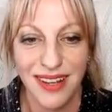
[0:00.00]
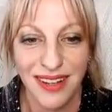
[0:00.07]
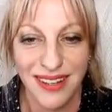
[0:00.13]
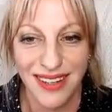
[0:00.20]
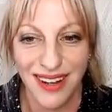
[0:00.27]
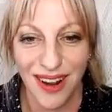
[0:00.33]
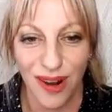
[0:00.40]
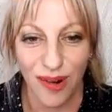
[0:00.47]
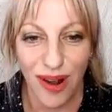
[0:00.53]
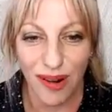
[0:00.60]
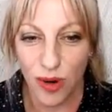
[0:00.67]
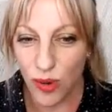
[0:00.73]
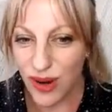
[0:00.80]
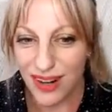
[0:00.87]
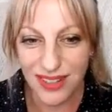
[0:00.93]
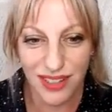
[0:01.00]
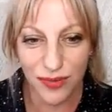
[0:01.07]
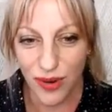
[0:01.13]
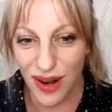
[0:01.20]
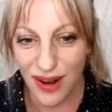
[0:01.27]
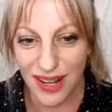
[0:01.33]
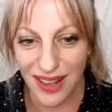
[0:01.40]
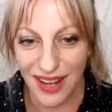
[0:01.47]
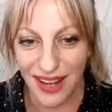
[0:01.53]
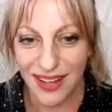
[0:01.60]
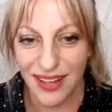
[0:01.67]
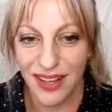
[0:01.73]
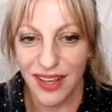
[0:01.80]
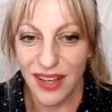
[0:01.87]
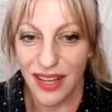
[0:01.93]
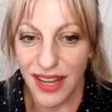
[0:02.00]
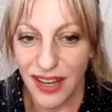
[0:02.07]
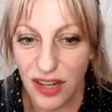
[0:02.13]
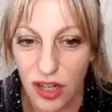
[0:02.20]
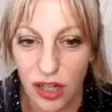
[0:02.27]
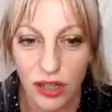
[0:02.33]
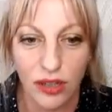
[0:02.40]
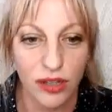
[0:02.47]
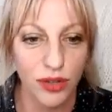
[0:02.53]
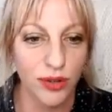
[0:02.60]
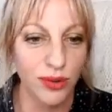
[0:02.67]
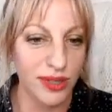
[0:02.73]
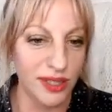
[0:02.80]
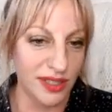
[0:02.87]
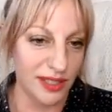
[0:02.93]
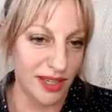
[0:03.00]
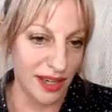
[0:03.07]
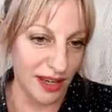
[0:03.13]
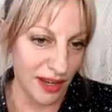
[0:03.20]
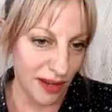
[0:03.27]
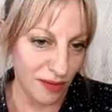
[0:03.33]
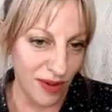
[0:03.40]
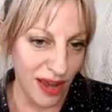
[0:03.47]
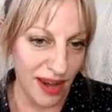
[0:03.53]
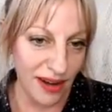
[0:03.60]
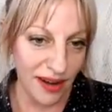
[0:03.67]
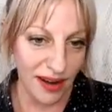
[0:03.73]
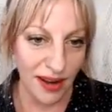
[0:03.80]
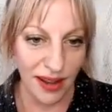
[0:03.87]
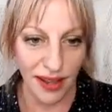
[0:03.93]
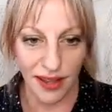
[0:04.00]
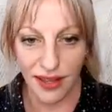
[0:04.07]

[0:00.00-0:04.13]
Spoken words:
You know, Aquarius is very like inclusive and